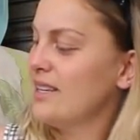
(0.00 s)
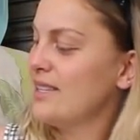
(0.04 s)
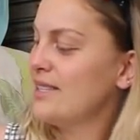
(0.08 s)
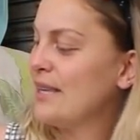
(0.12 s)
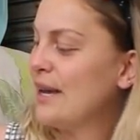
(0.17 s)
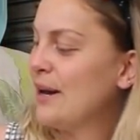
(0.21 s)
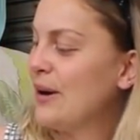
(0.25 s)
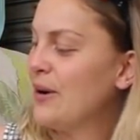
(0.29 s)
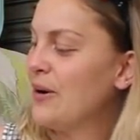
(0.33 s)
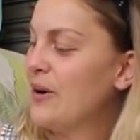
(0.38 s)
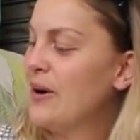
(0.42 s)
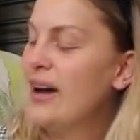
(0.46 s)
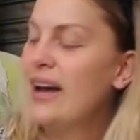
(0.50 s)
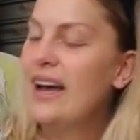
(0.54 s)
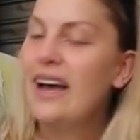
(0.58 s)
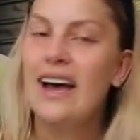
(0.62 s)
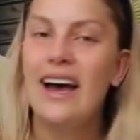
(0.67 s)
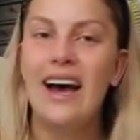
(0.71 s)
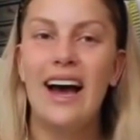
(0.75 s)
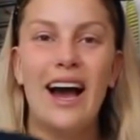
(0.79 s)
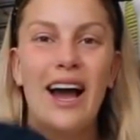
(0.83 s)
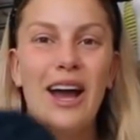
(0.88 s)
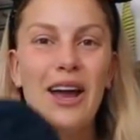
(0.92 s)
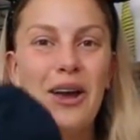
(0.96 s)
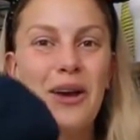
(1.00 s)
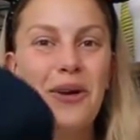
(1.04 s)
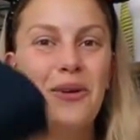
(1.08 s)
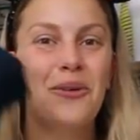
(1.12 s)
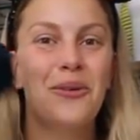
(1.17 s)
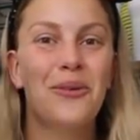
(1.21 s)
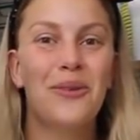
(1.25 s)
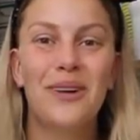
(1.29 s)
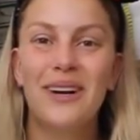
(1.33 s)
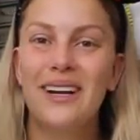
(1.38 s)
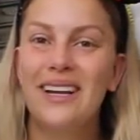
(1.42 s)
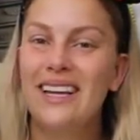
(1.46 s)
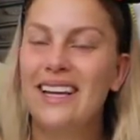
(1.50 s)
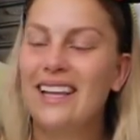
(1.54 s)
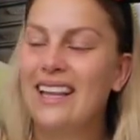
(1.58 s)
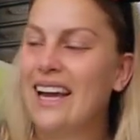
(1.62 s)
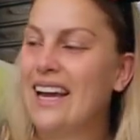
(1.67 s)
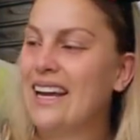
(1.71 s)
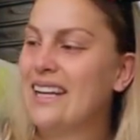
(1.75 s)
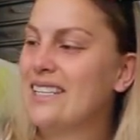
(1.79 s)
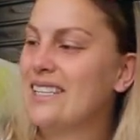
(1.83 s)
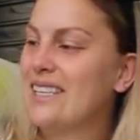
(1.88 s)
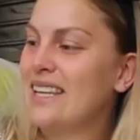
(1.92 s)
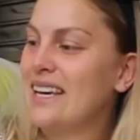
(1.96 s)
So I really
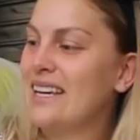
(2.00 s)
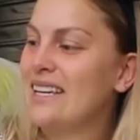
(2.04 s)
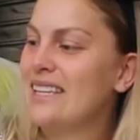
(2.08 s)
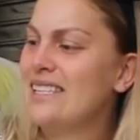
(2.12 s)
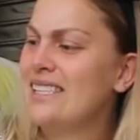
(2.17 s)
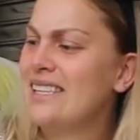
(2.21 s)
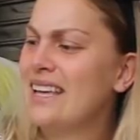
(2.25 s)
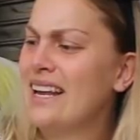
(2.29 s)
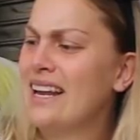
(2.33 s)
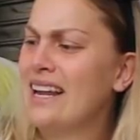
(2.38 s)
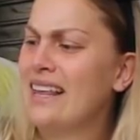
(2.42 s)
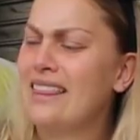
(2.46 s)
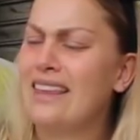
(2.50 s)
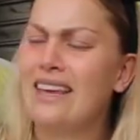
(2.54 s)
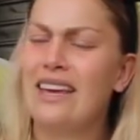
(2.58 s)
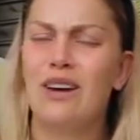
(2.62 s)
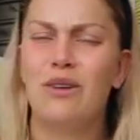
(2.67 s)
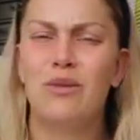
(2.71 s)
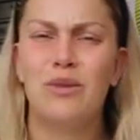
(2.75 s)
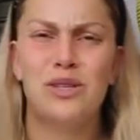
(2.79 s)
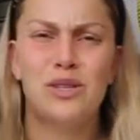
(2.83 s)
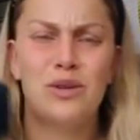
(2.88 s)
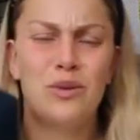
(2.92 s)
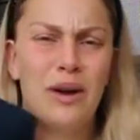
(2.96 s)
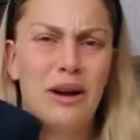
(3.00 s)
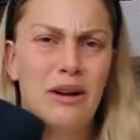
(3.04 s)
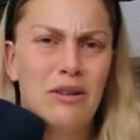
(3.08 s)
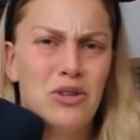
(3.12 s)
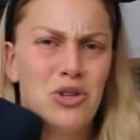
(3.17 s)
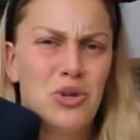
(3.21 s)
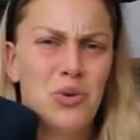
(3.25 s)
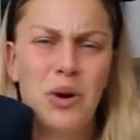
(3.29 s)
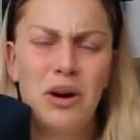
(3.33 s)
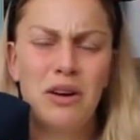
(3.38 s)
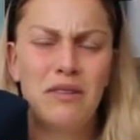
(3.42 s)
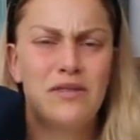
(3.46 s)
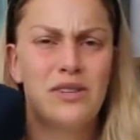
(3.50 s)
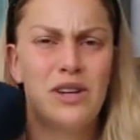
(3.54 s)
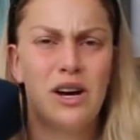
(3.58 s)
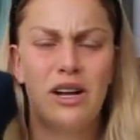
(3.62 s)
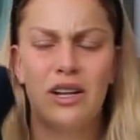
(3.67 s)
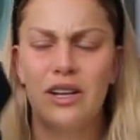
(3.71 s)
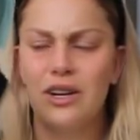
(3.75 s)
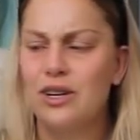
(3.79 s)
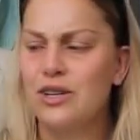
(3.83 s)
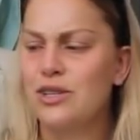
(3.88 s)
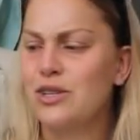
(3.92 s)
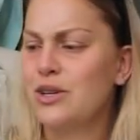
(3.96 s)
liked this, and I think it was around twelve
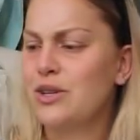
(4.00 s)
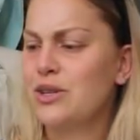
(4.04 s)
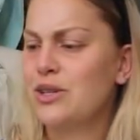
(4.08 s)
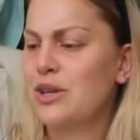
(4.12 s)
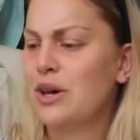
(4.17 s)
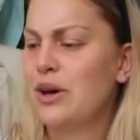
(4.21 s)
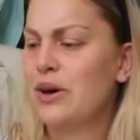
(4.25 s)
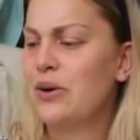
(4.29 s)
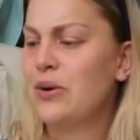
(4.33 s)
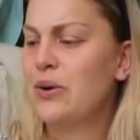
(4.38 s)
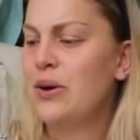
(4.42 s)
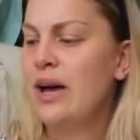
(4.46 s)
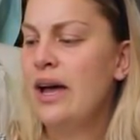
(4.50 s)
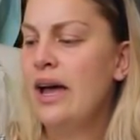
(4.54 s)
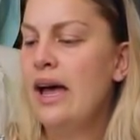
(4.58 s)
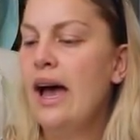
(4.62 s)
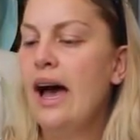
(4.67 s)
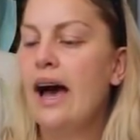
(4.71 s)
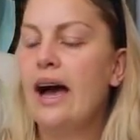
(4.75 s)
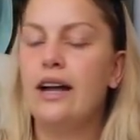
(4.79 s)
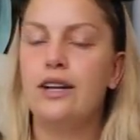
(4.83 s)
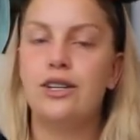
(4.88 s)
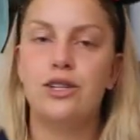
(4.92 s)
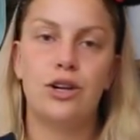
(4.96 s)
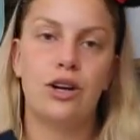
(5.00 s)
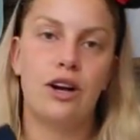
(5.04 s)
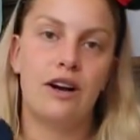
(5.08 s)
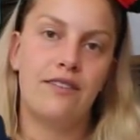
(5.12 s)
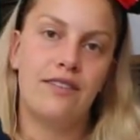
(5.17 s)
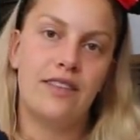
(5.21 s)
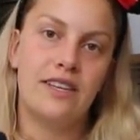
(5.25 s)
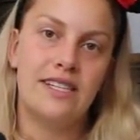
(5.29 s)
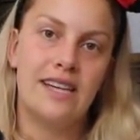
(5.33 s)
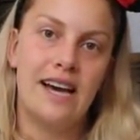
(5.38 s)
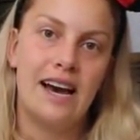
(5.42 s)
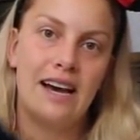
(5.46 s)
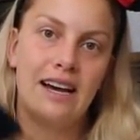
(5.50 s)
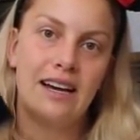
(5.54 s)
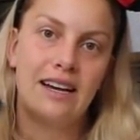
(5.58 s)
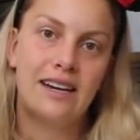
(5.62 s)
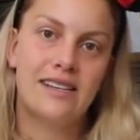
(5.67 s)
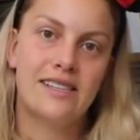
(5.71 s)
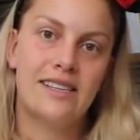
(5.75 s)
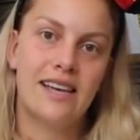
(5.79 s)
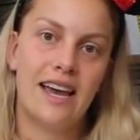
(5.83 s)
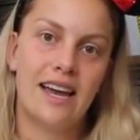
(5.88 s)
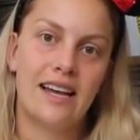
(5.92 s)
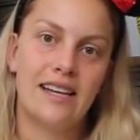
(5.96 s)
dollars or so. I took off the tag
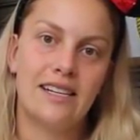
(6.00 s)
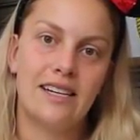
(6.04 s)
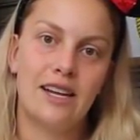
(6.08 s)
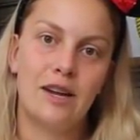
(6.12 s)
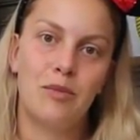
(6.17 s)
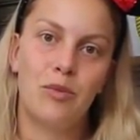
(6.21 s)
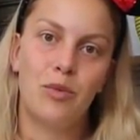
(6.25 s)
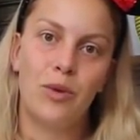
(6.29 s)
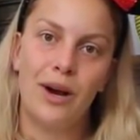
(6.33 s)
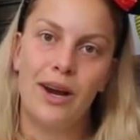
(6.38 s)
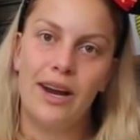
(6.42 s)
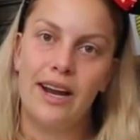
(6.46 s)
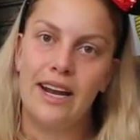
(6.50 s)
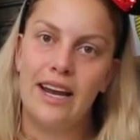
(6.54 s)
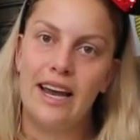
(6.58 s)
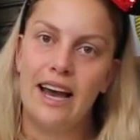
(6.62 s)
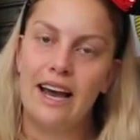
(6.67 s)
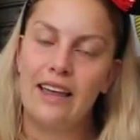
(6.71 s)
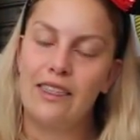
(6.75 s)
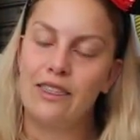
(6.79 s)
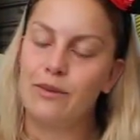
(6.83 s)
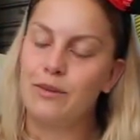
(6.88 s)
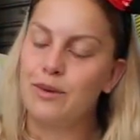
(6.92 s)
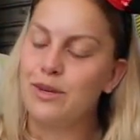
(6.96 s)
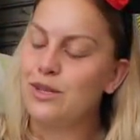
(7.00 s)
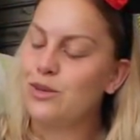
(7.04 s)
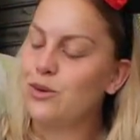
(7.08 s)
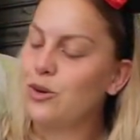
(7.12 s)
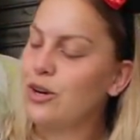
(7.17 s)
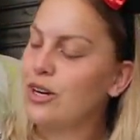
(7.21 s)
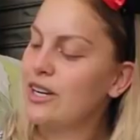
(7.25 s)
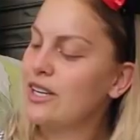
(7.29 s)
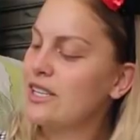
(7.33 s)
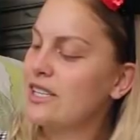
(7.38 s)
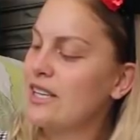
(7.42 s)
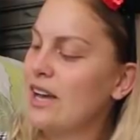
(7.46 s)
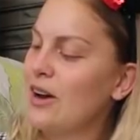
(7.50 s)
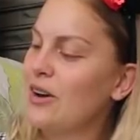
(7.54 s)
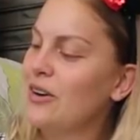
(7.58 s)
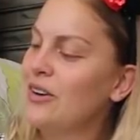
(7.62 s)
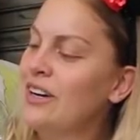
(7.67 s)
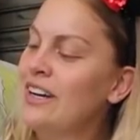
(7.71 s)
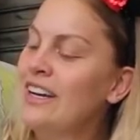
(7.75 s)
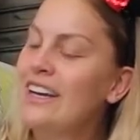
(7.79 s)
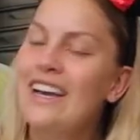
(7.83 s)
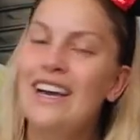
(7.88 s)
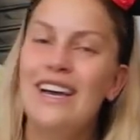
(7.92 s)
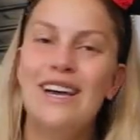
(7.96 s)
because I ended up wearing it at the resort,
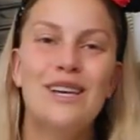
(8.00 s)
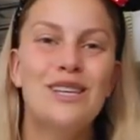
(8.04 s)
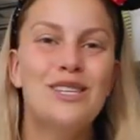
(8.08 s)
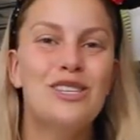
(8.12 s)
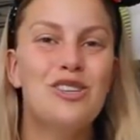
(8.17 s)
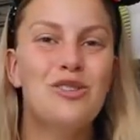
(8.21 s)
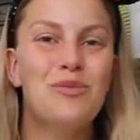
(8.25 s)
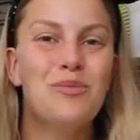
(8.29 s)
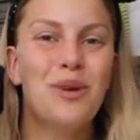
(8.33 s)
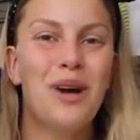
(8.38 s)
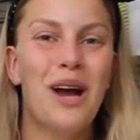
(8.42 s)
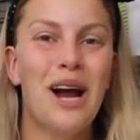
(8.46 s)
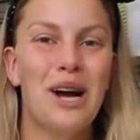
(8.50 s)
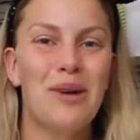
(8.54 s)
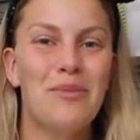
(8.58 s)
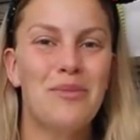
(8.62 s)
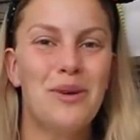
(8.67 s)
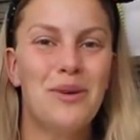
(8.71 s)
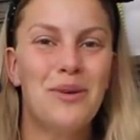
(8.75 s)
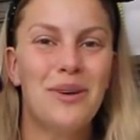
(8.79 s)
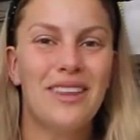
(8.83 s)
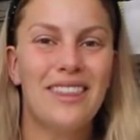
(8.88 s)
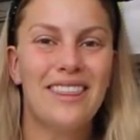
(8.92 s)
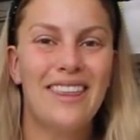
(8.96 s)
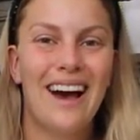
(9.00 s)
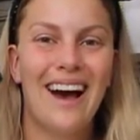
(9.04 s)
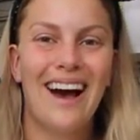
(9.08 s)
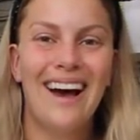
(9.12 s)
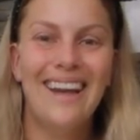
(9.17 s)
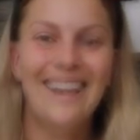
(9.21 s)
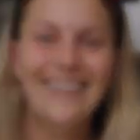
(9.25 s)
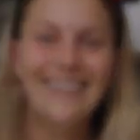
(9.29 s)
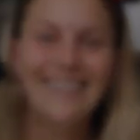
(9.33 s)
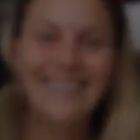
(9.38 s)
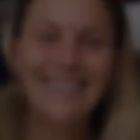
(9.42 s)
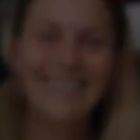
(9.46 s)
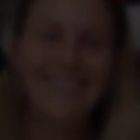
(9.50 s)
so super happy with that.